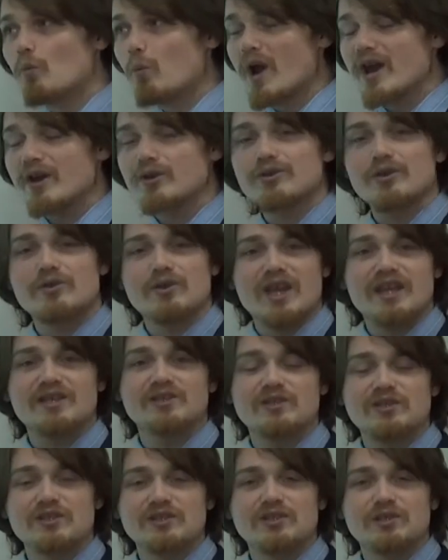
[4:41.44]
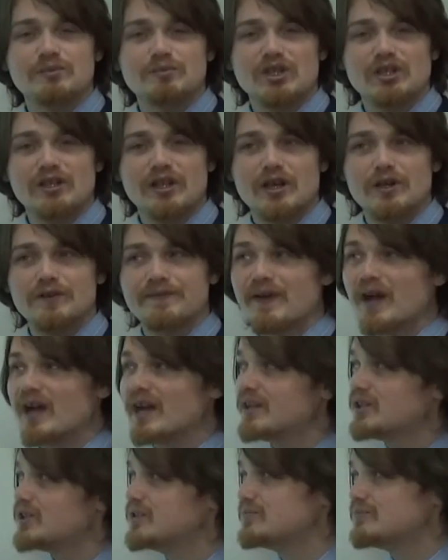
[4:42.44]
where their case needs to be
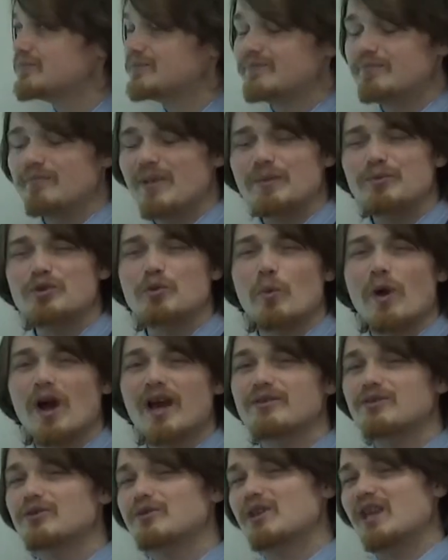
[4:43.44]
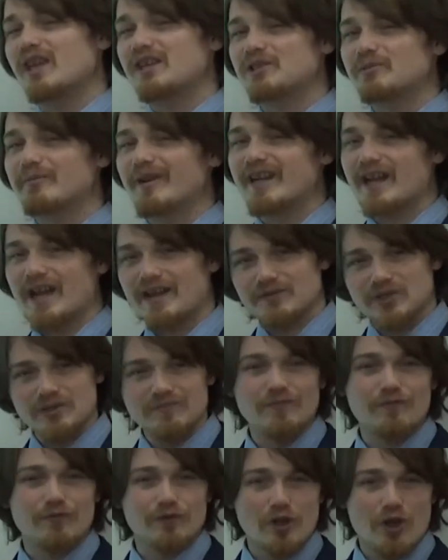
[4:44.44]
clarified, and maybe why their case might have
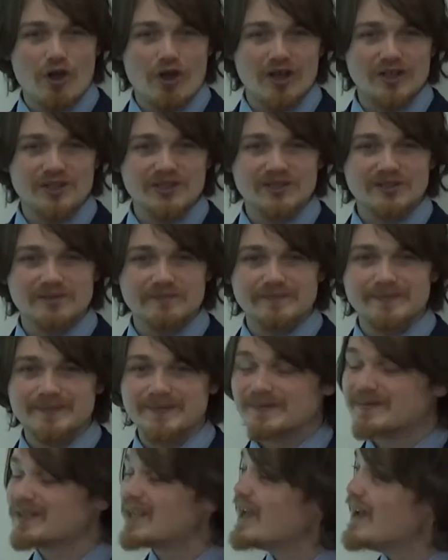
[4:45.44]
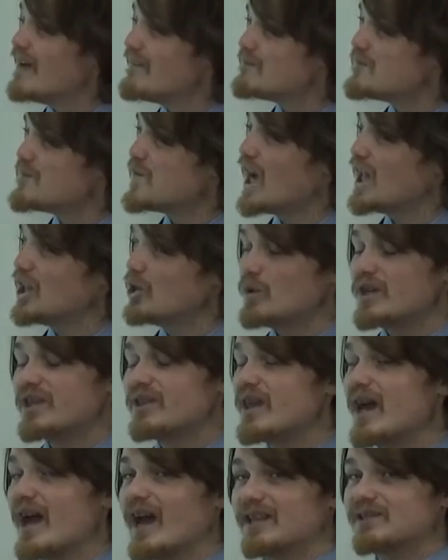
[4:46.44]
some flaws.
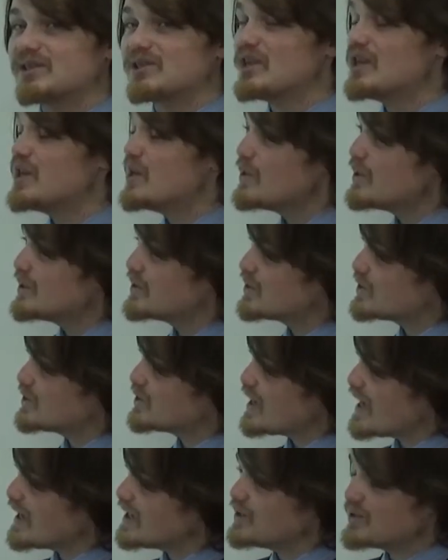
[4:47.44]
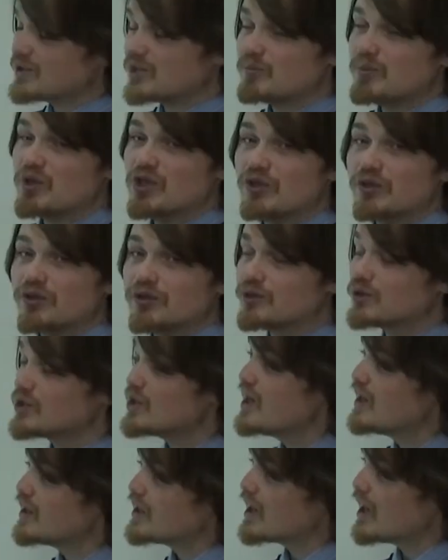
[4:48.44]
Following that, the second speakers
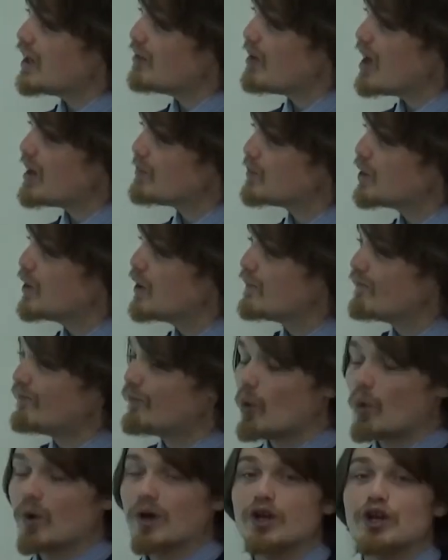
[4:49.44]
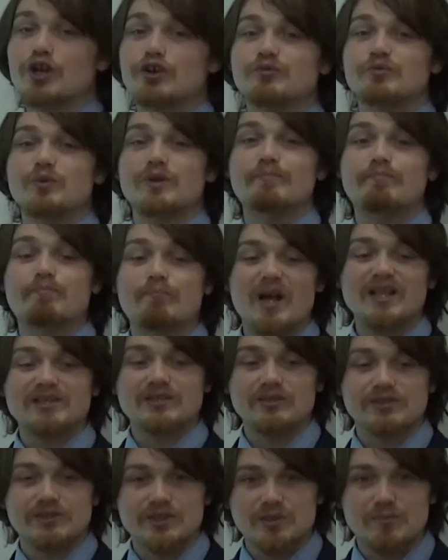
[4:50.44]
come up for
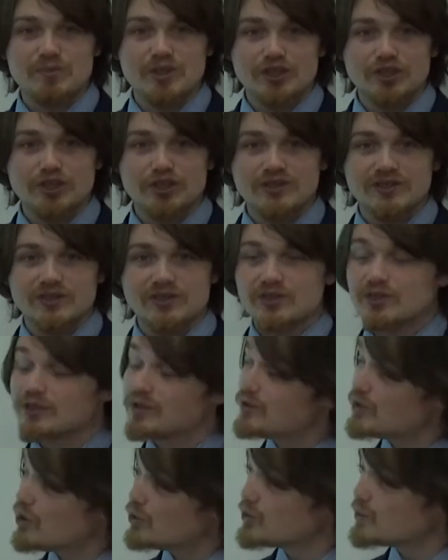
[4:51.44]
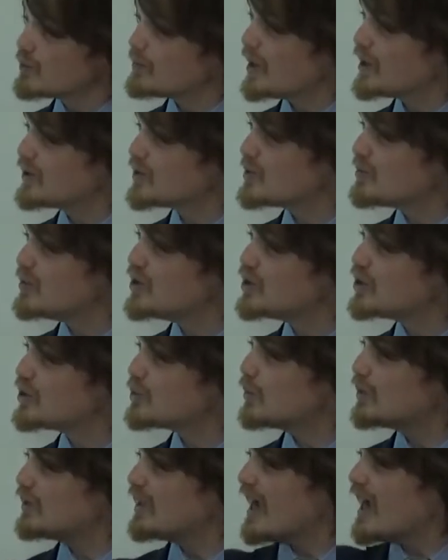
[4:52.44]
rebuttal speeches. Those rebuttal
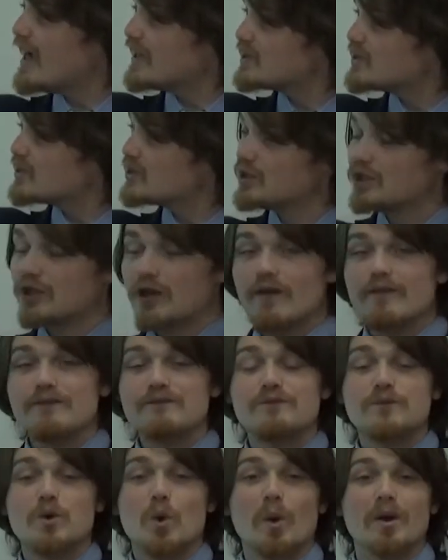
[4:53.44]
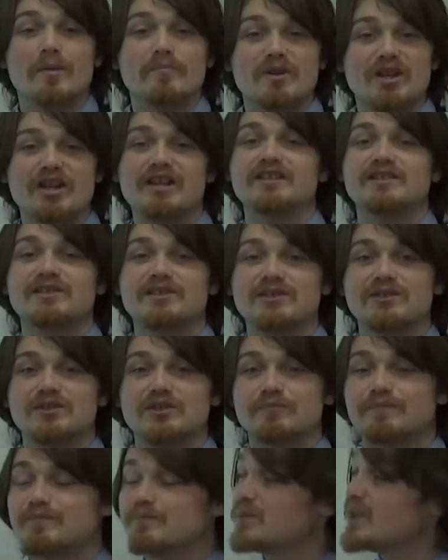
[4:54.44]
speeches will last 4 minutes.